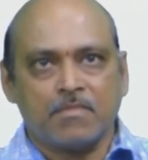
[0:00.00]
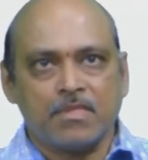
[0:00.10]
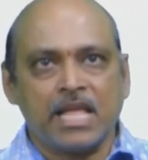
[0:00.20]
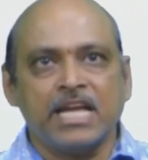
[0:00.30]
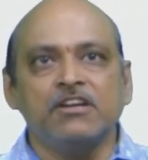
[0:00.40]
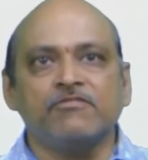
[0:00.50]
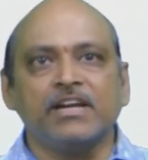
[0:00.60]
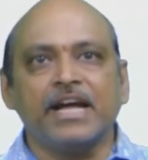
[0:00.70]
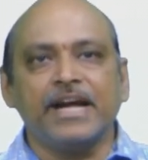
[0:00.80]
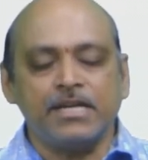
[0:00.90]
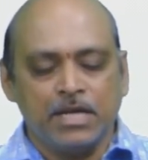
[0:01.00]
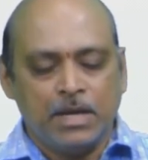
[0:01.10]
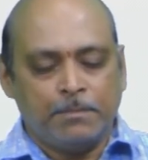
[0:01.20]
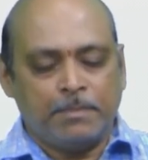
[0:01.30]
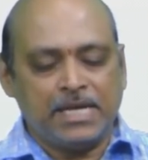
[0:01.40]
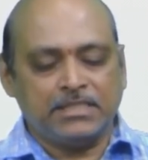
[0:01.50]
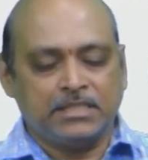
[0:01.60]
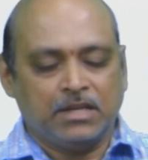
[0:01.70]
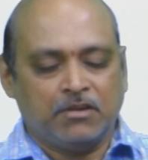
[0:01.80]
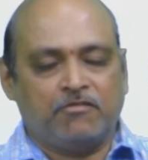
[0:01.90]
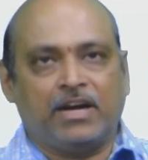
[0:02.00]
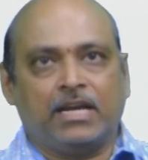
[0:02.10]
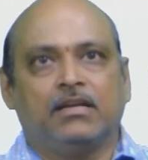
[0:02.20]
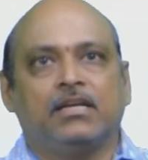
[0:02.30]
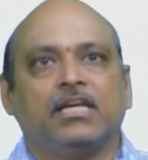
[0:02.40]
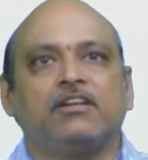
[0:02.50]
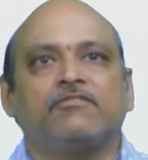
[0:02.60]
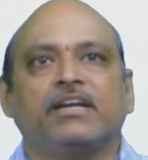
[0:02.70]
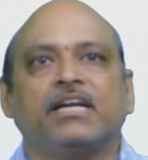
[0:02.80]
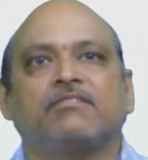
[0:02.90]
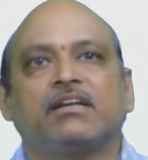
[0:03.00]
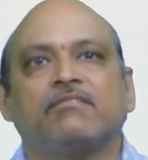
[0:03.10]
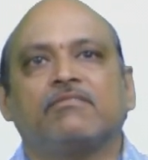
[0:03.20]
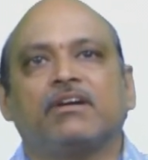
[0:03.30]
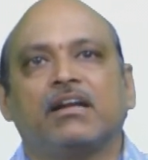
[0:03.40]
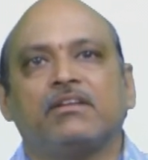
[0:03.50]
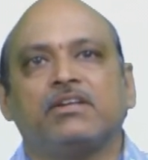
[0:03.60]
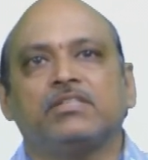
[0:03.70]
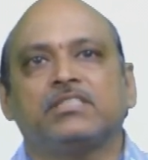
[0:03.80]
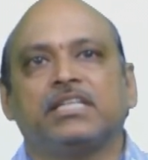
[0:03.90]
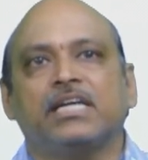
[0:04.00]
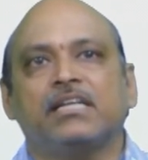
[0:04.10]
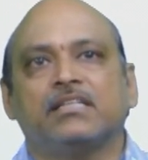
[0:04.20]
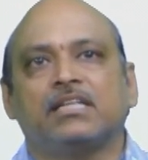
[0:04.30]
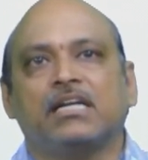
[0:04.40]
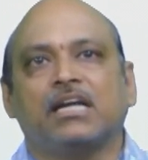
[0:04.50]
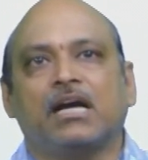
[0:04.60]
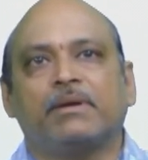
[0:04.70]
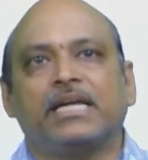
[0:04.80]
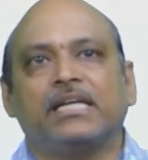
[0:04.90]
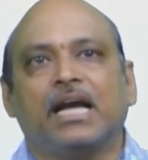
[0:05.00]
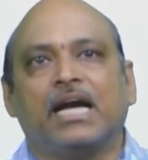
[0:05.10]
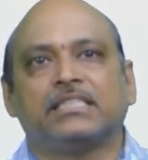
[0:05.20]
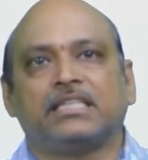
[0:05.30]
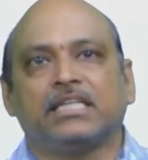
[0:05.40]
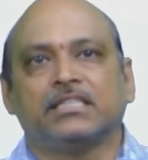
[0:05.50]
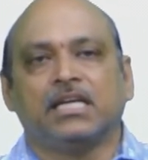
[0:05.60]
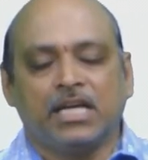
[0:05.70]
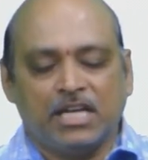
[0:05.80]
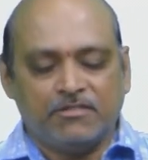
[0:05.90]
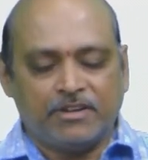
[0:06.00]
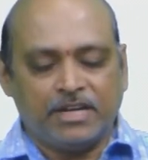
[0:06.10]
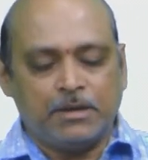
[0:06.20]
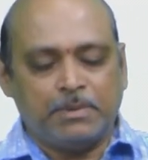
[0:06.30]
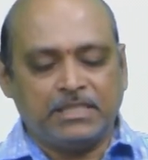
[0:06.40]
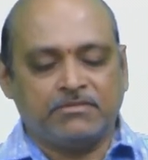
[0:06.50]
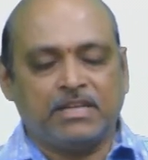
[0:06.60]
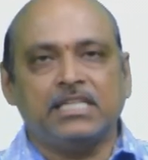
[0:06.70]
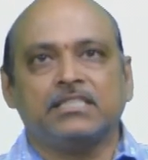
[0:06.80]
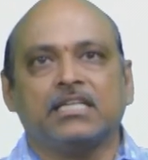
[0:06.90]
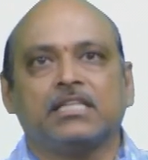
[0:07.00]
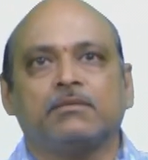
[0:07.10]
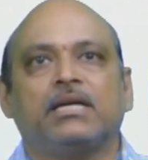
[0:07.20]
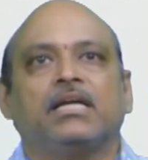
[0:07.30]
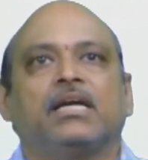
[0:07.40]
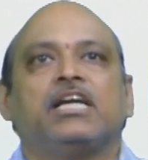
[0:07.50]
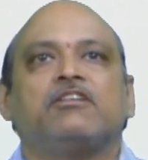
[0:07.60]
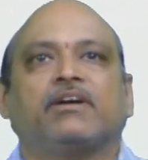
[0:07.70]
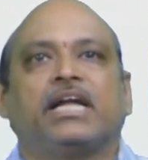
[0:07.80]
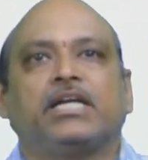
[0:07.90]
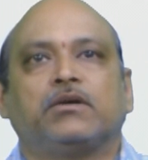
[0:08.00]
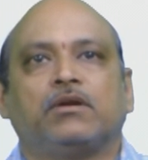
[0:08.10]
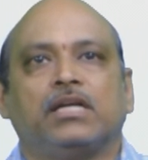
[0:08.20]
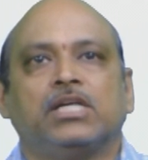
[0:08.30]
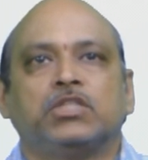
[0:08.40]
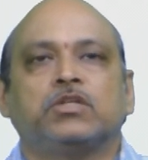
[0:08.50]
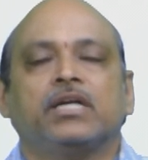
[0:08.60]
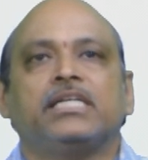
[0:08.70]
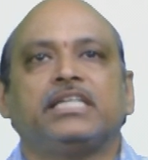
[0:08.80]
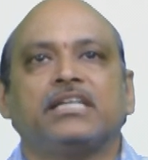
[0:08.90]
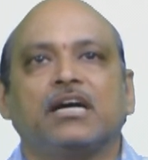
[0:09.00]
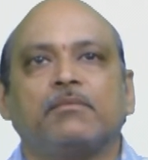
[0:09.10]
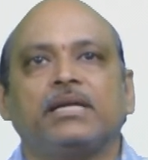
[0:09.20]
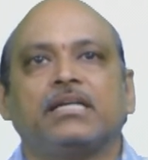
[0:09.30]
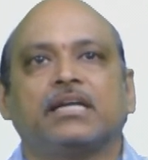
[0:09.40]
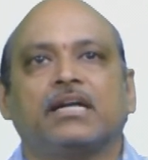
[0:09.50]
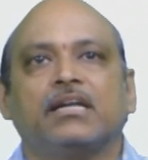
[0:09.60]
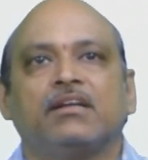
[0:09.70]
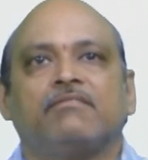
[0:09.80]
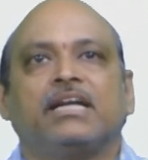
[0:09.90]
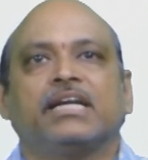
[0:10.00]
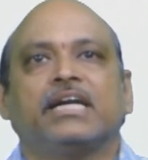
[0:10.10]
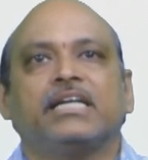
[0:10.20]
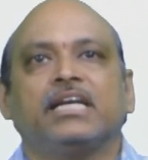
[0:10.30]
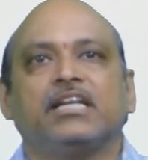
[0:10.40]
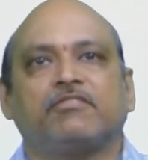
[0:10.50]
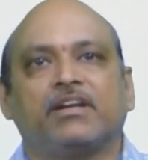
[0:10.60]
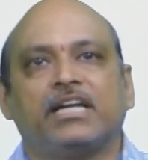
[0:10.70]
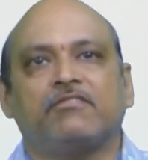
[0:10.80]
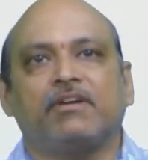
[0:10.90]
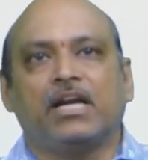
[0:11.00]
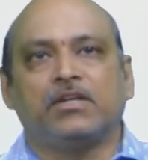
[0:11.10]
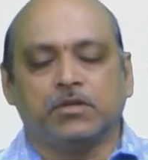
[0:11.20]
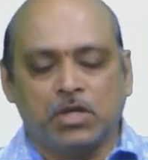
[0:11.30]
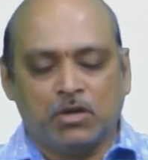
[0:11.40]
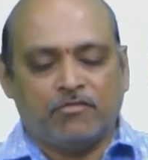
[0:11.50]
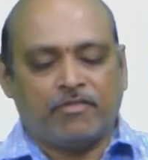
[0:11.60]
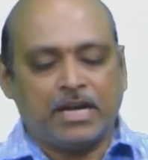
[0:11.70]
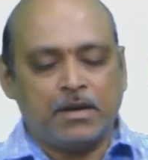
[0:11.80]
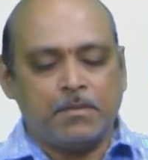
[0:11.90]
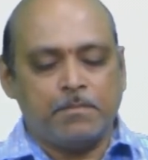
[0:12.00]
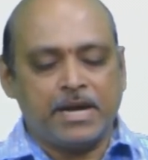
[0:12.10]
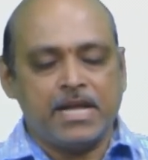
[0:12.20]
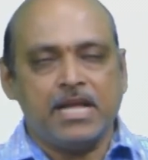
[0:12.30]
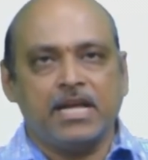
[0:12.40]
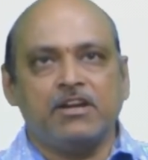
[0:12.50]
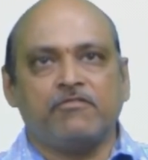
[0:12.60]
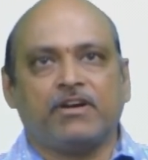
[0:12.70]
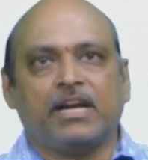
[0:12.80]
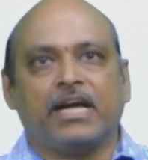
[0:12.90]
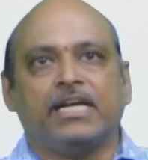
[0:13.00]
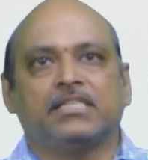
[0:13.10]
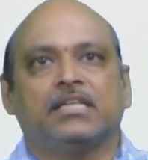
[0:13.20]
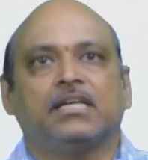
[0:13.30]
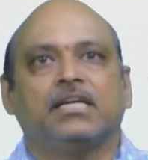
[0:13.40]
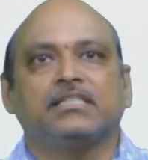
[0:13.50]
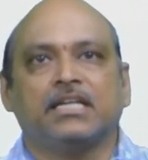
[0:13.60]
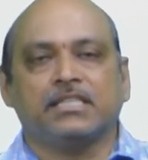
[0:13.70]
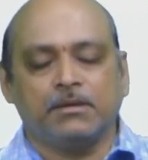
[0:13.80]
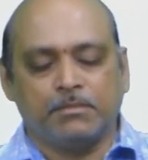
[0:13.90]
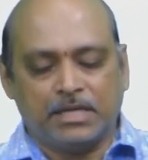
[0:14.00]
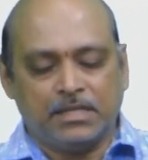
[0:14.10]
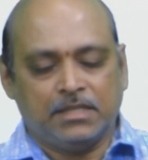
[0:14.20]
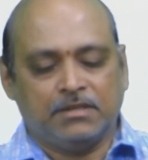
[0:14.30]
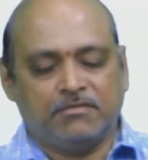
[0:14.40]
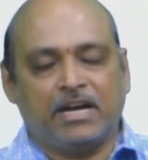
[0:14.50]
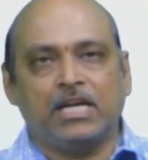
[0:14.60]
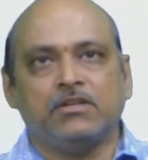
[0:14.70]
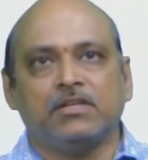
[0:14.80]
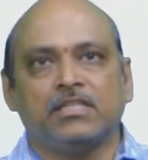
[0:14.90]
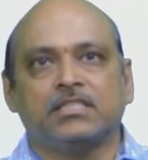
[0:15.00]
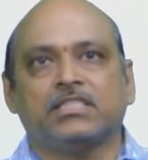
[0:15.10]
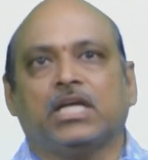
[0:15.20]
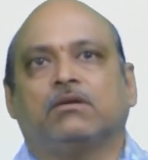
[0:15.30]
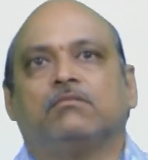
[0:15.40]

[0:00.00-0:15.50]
Infinite plus 1. Infinite whatever value is there, that I am writing as it is. Infinite plus 1 is nothing but infinite only. So in denominator we are getting infinite value. 1 by infinite is nothing but value is 0.